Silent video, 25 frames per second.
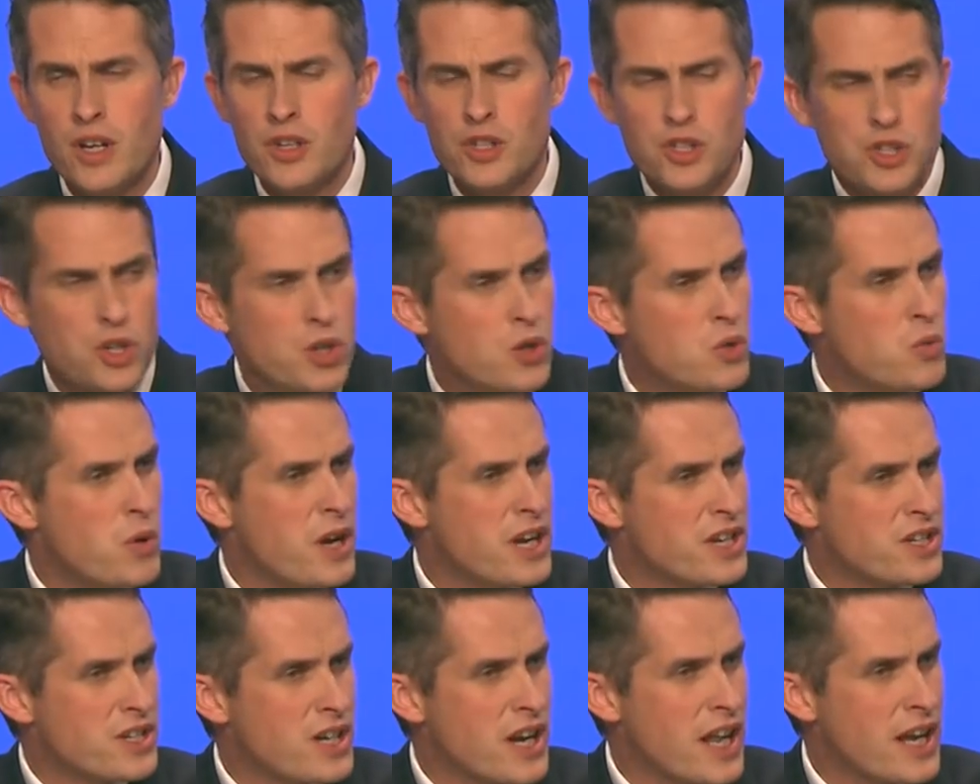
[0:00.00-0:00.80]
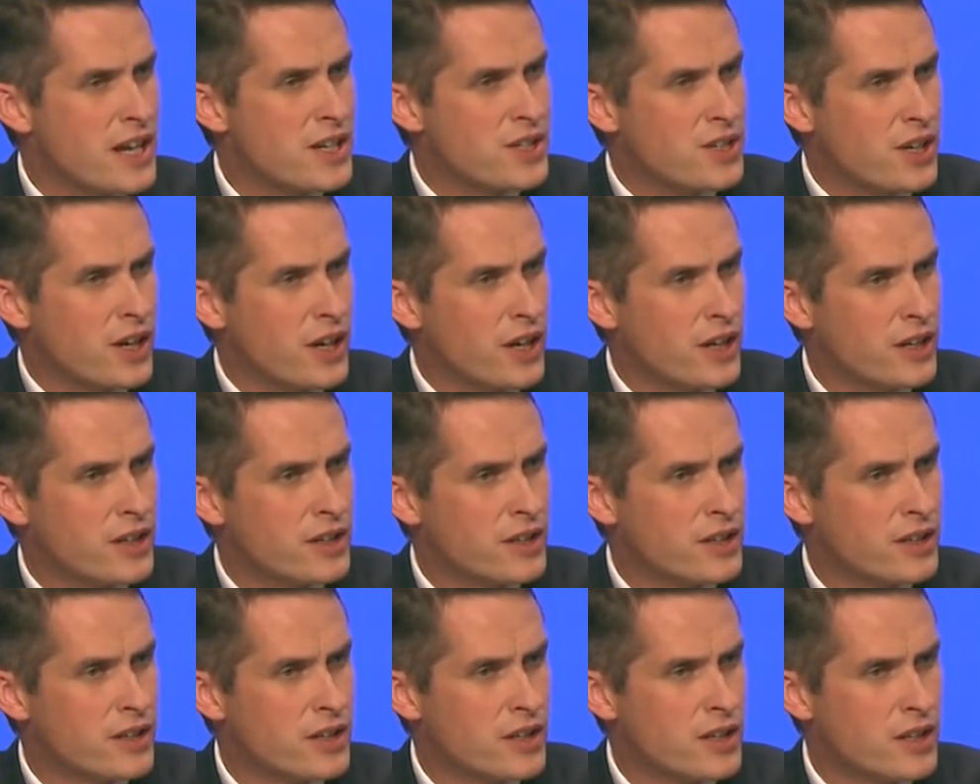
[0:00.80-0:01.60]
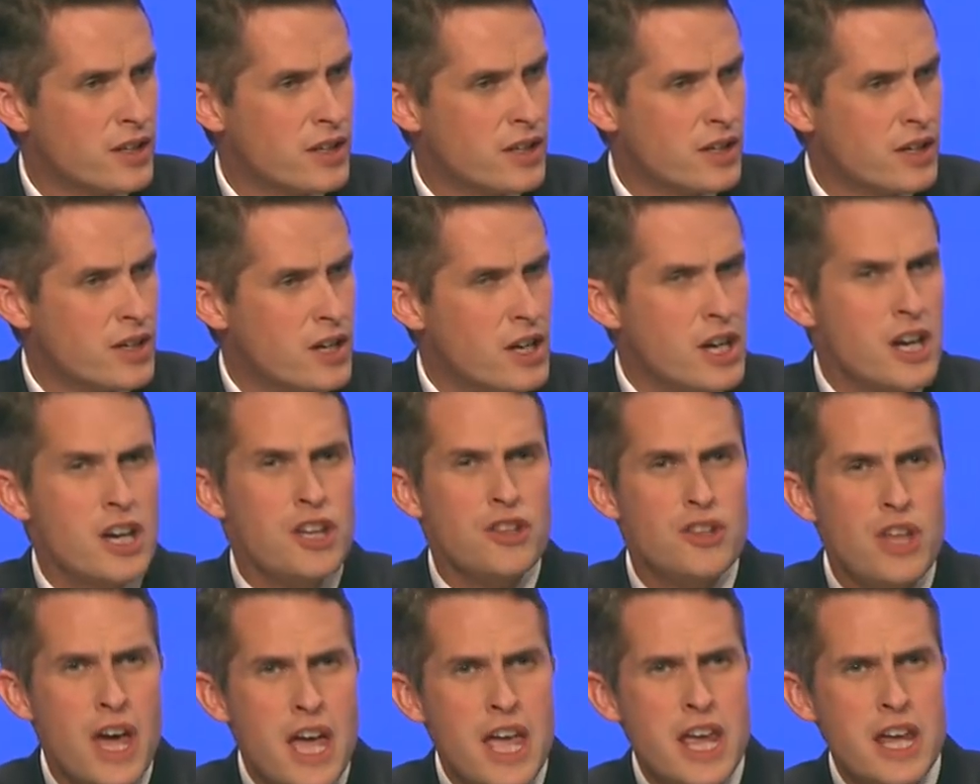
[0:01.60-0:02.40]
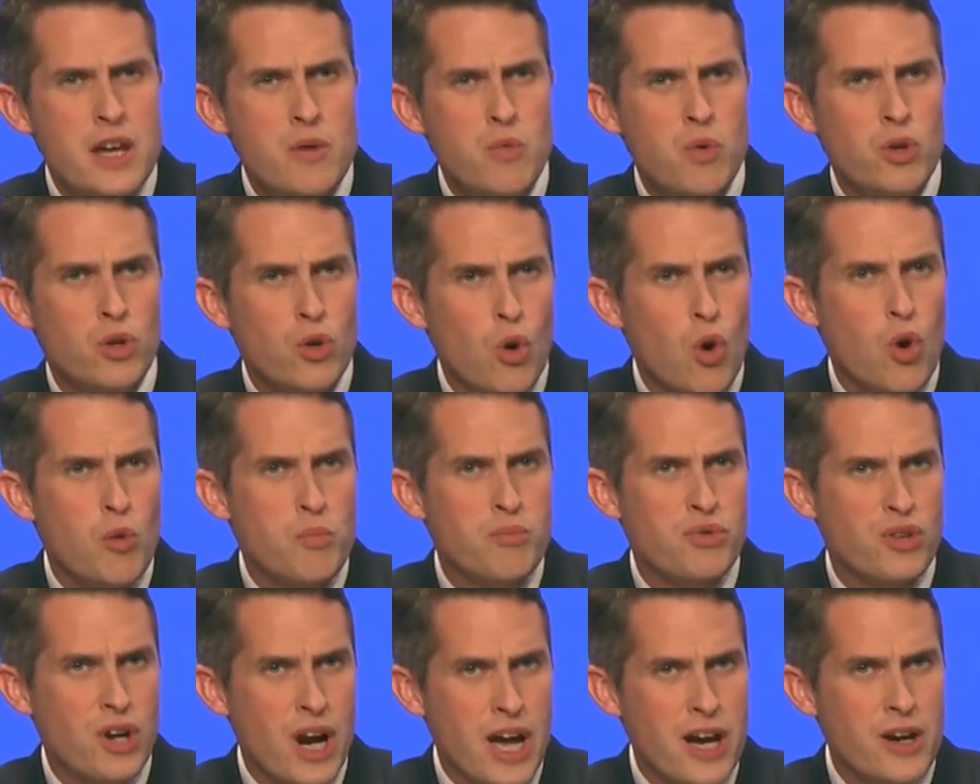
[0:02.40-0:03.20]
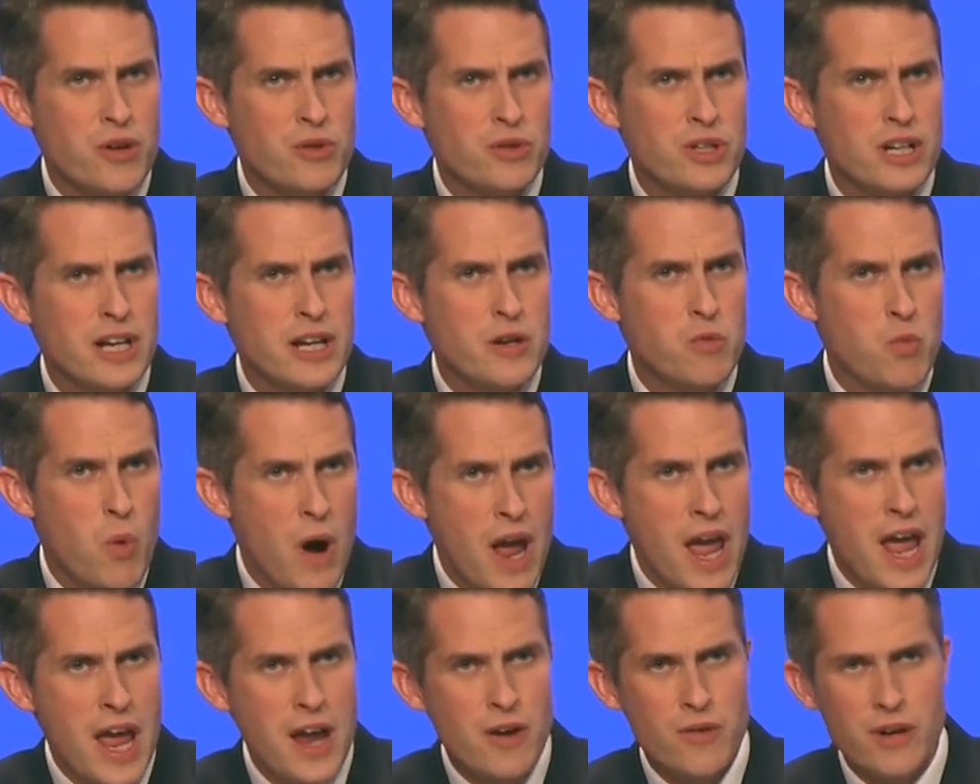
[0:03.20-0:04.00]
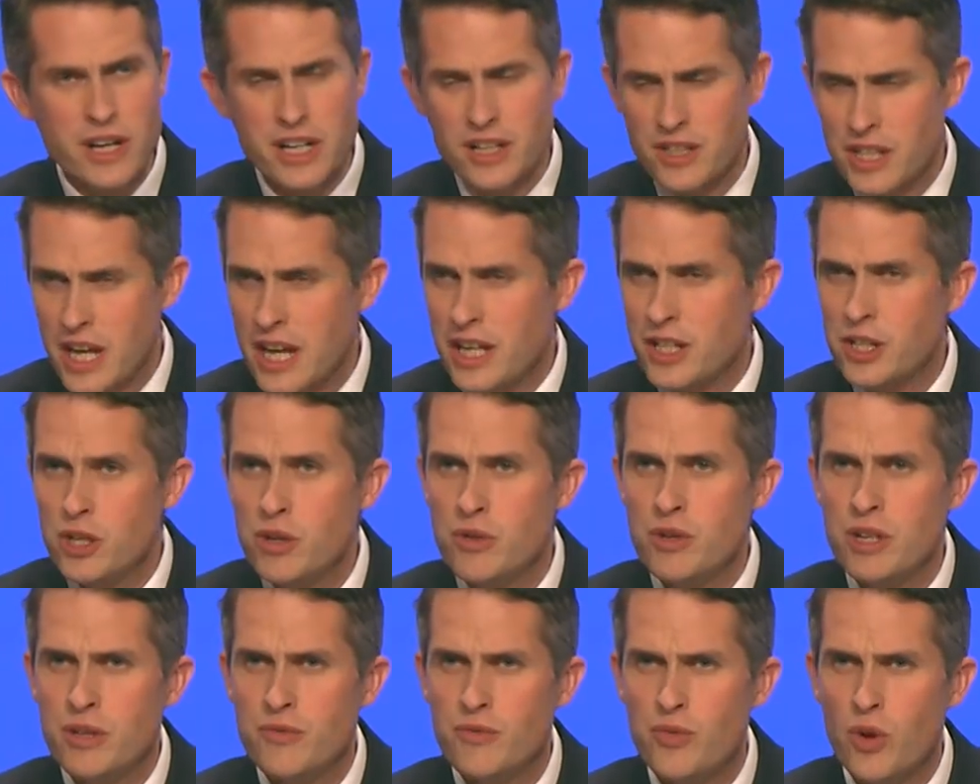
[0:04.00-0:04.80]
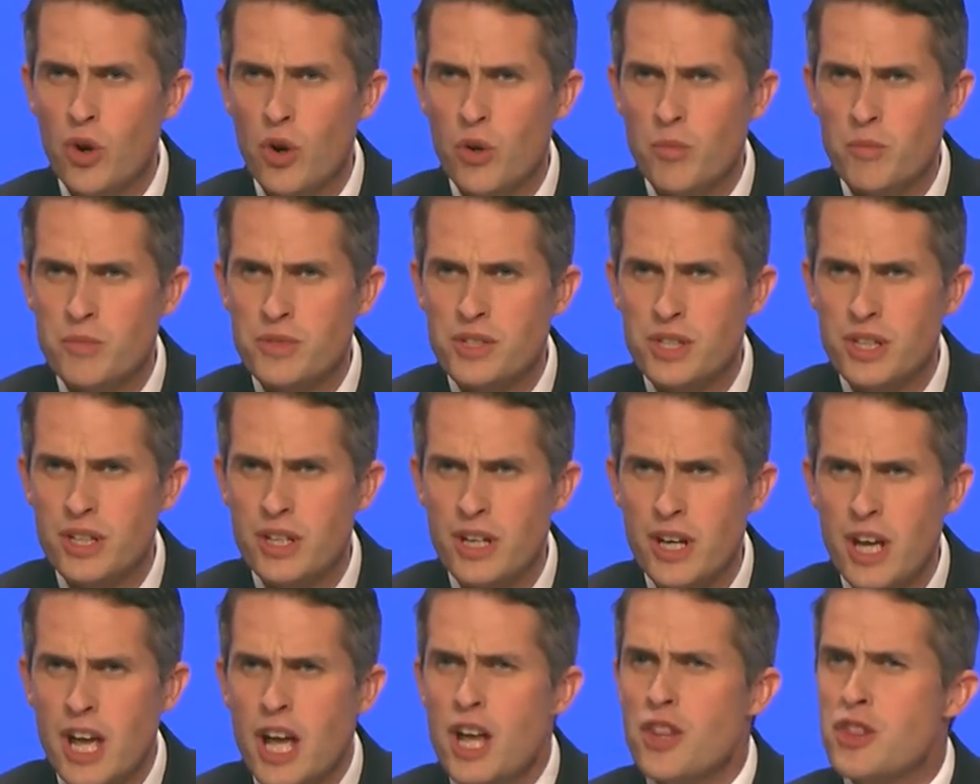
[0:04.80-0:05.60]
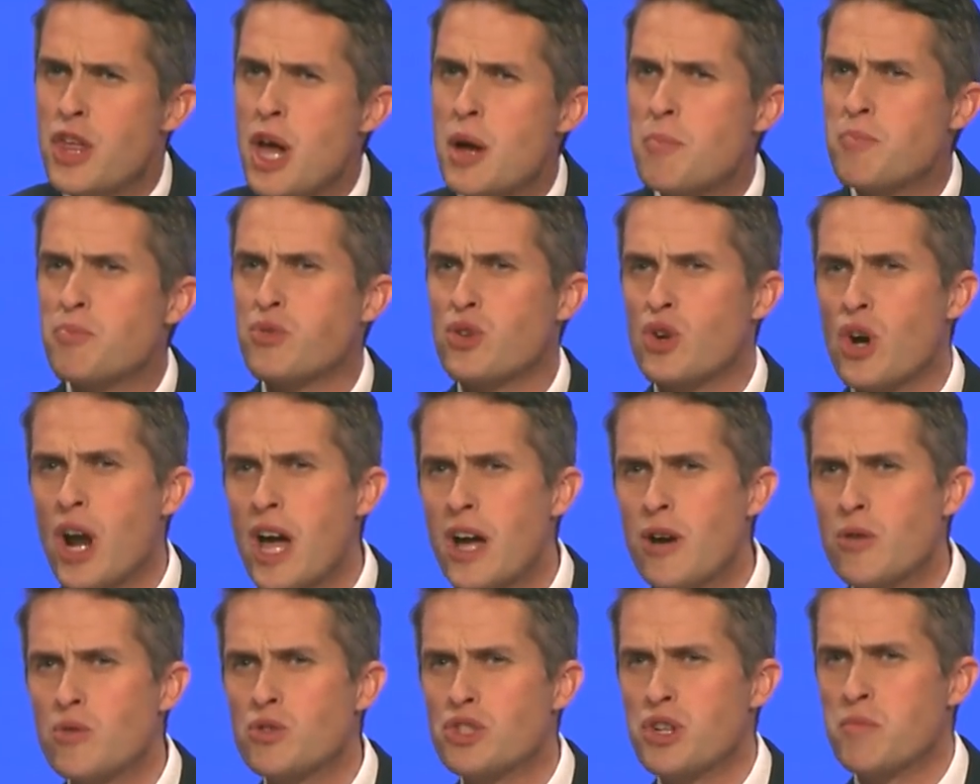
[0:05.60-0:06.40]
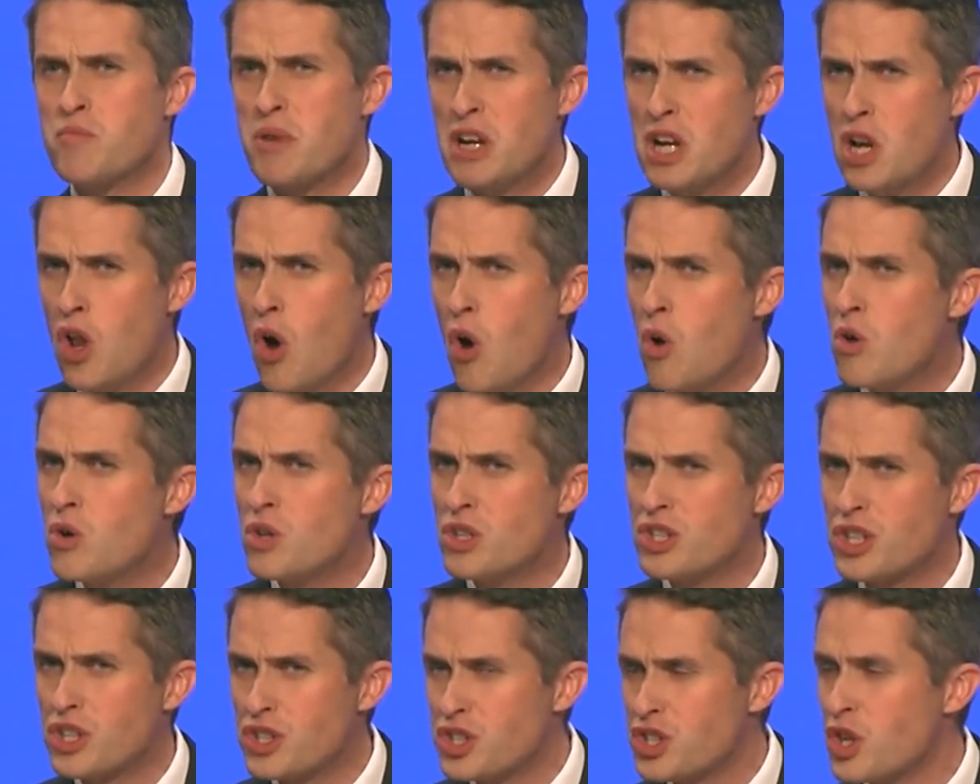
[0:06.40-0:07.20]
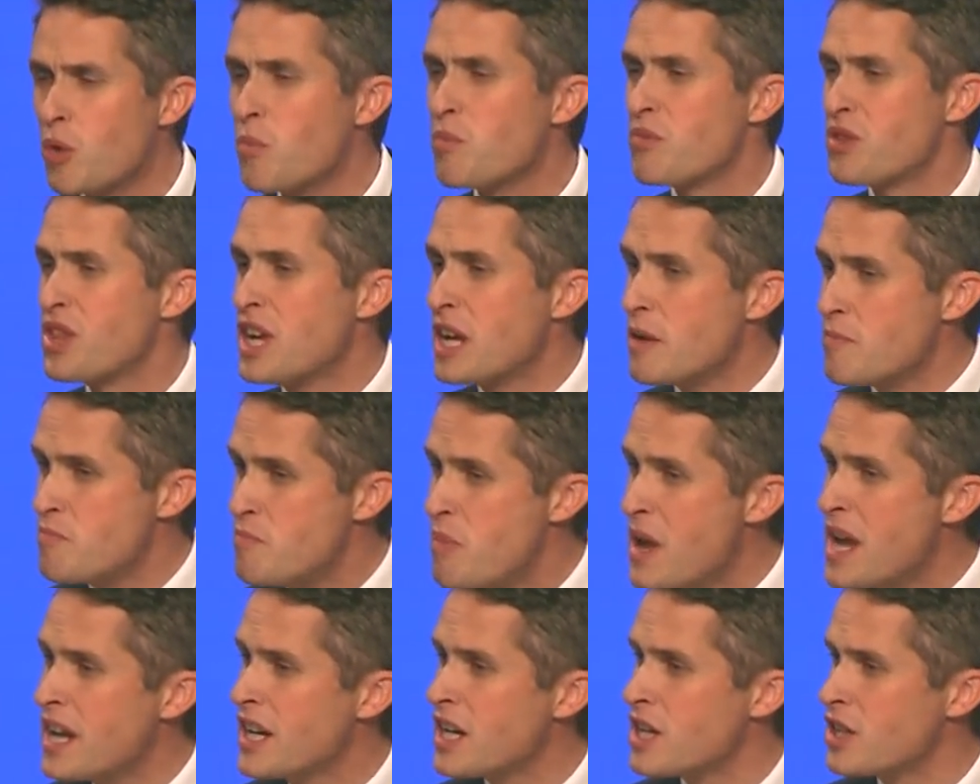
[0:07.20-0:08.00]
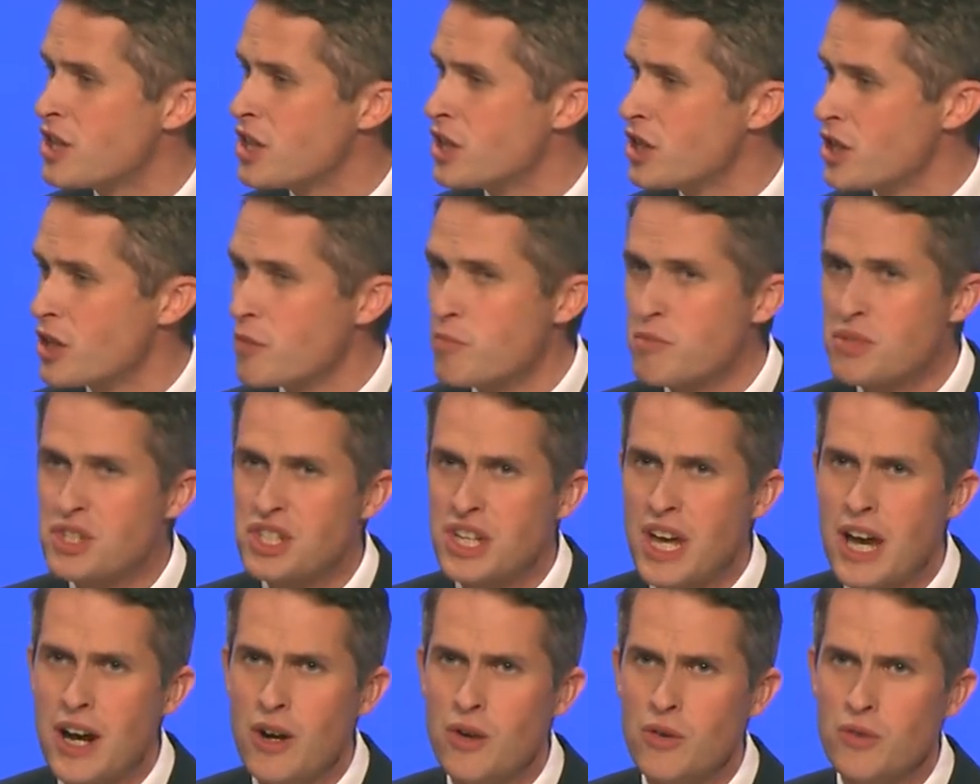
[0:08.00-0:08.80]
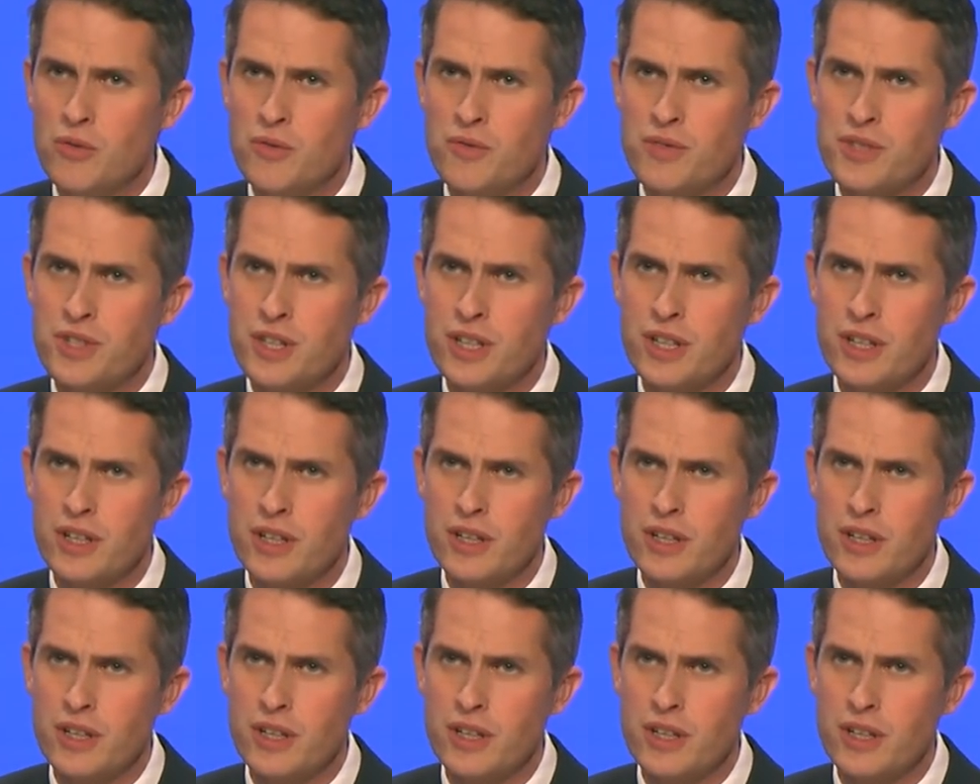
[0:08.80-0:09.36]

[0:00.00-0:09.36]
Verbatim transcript: Two weeks later, they were all proudly wearing their uniforms. They're proud to belong to something bigger than themselves.